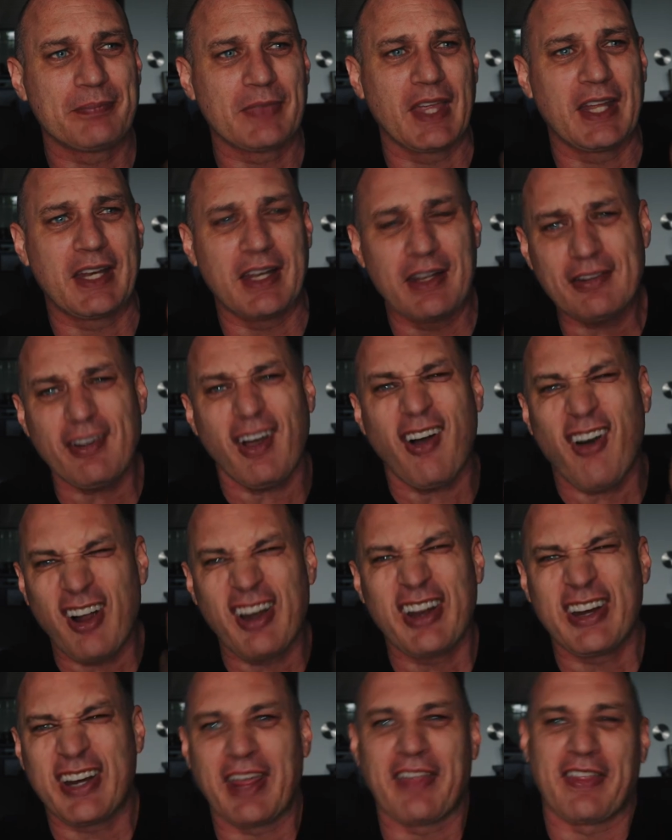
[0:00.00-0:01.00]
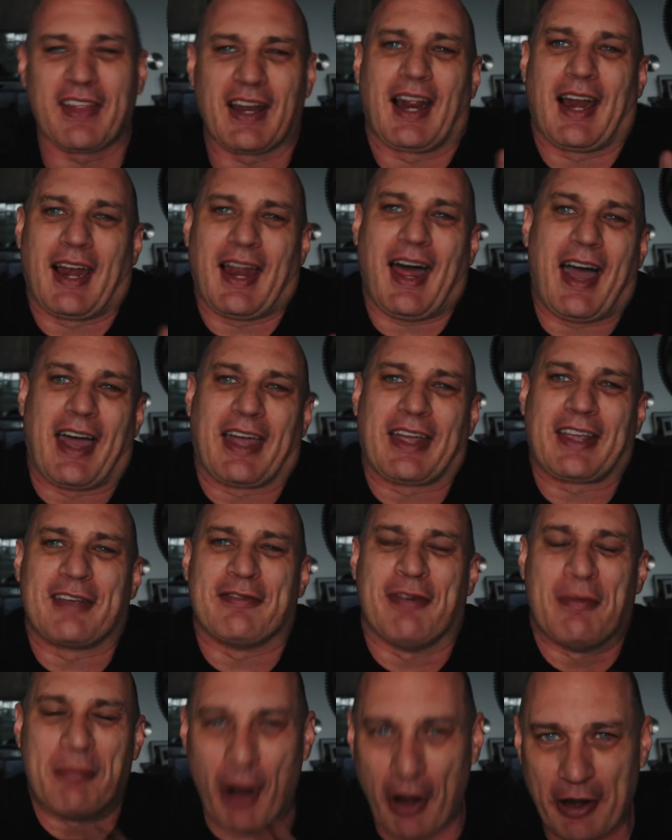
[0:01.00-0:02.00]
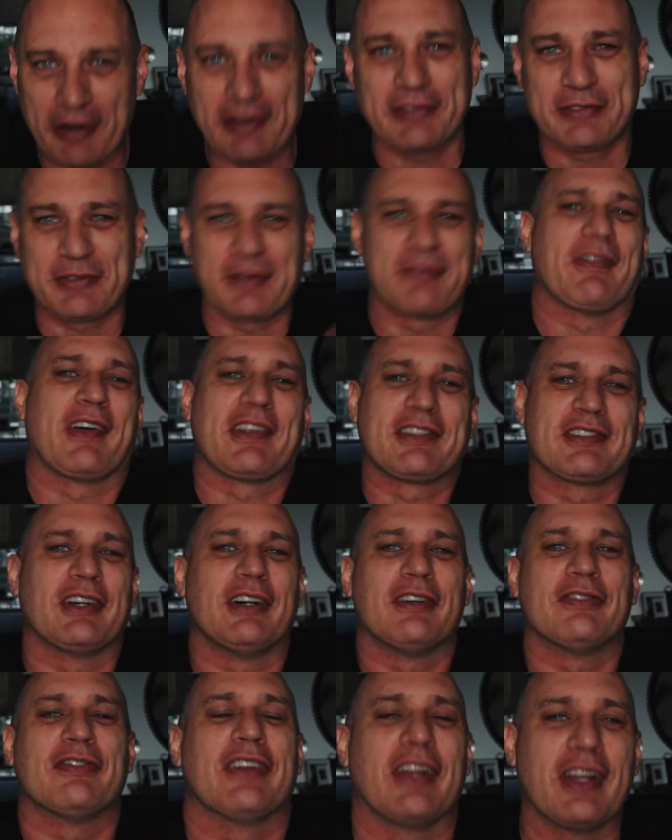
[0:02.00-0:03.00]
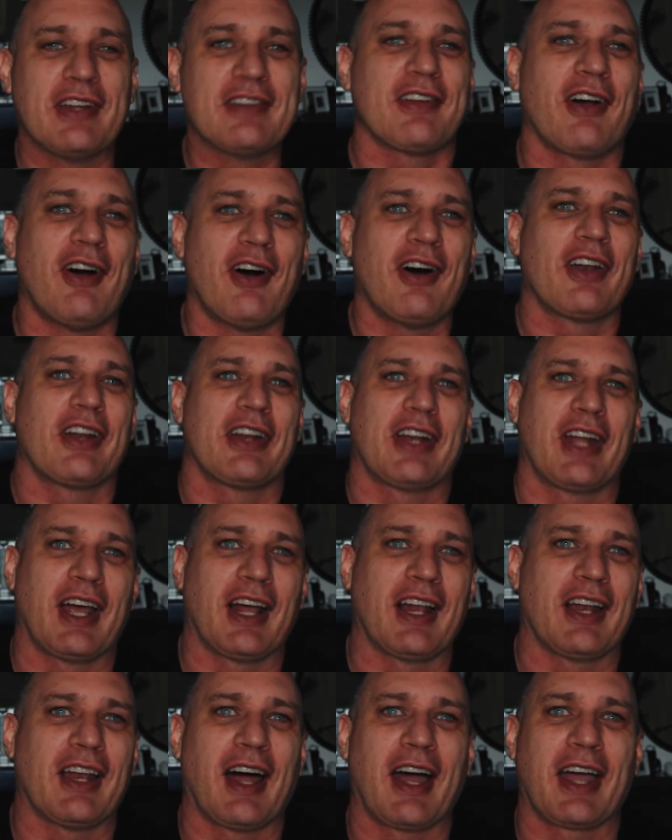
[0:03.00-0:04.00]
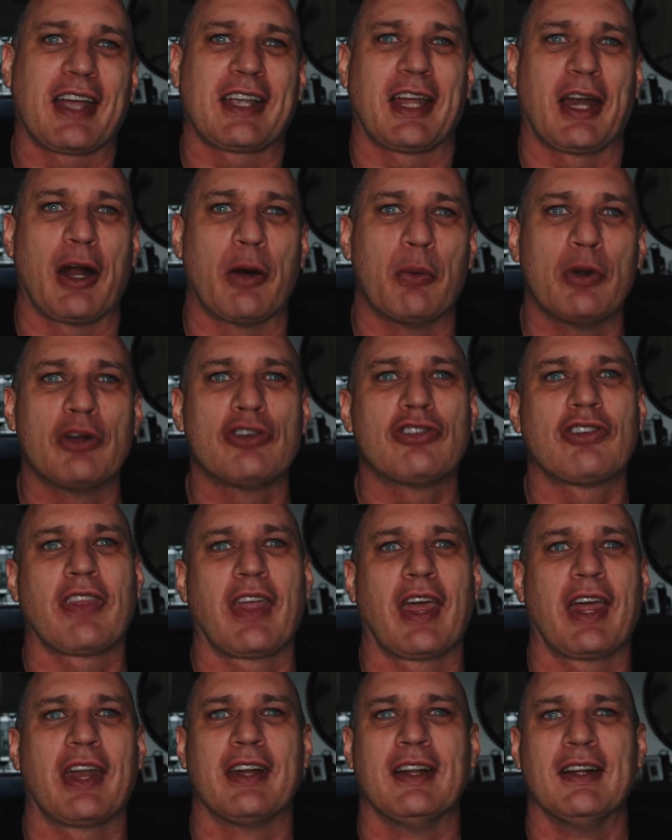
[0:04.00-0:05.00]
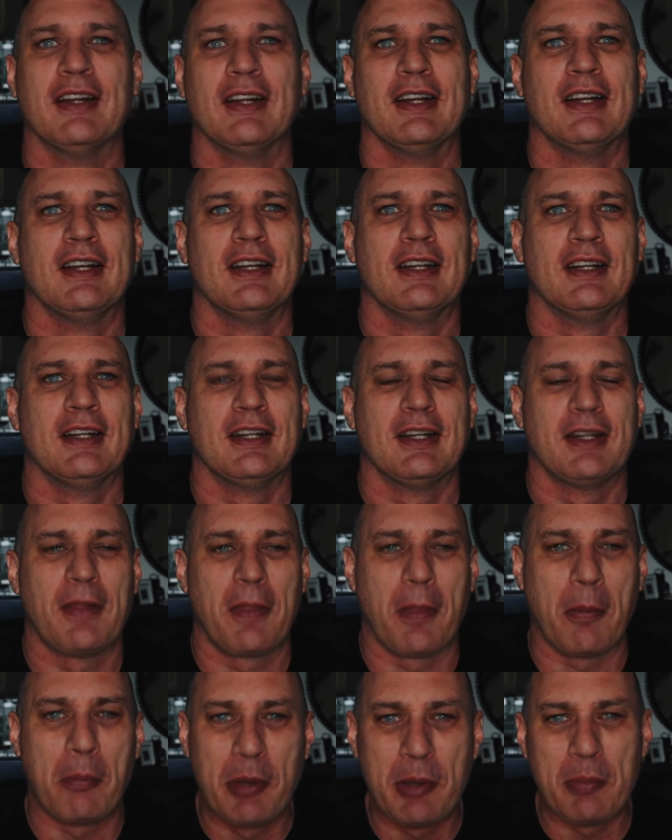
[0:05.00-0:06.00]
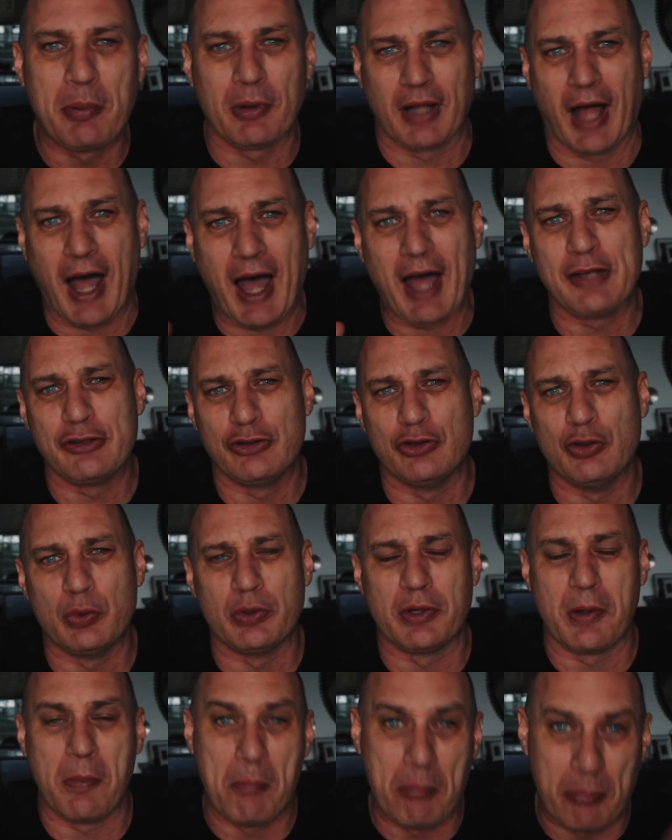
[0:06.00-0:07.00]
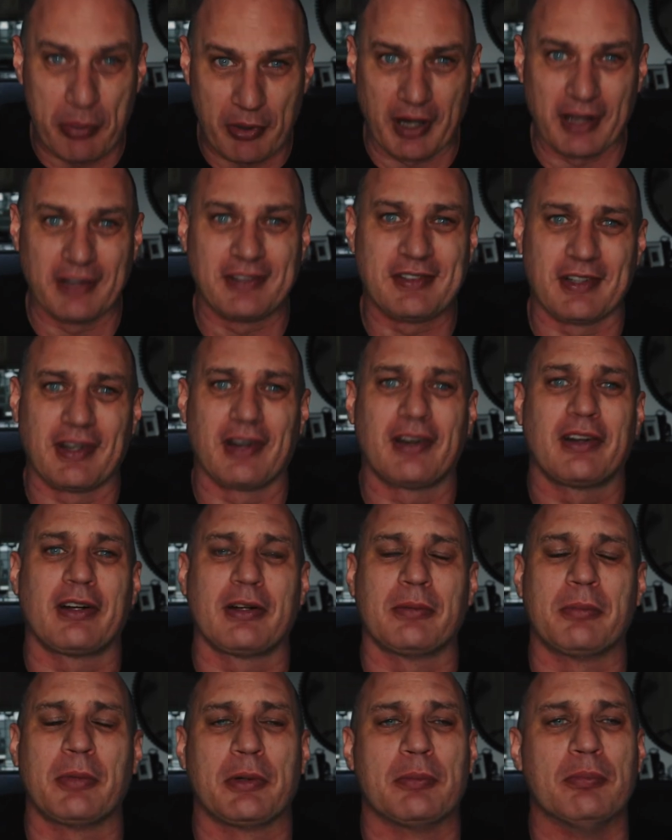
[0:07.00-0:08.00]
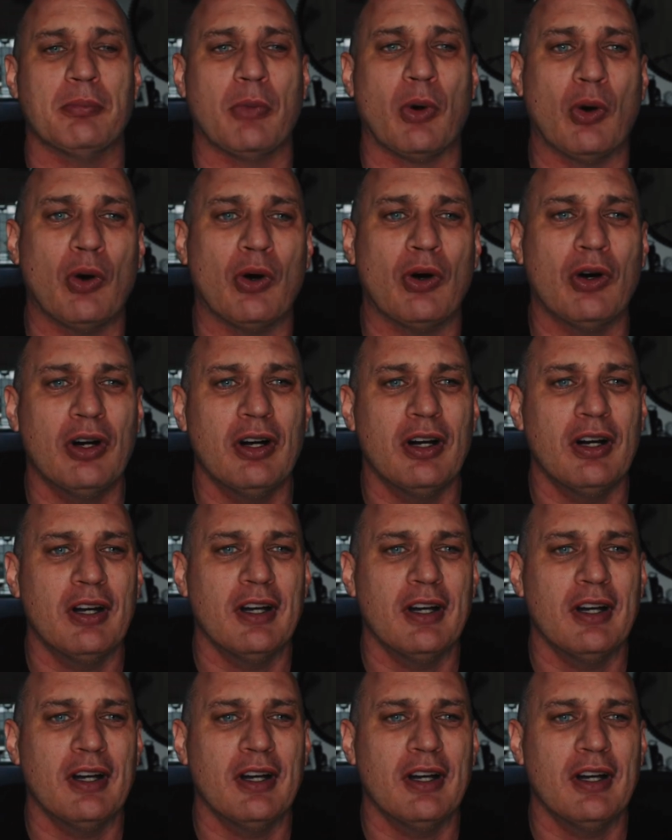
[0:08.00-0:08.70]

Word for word: it is a holiday that I like. If I'm honest with myself, it is a holiday I like, and I wish that the people I knew would embrace it a little bit more,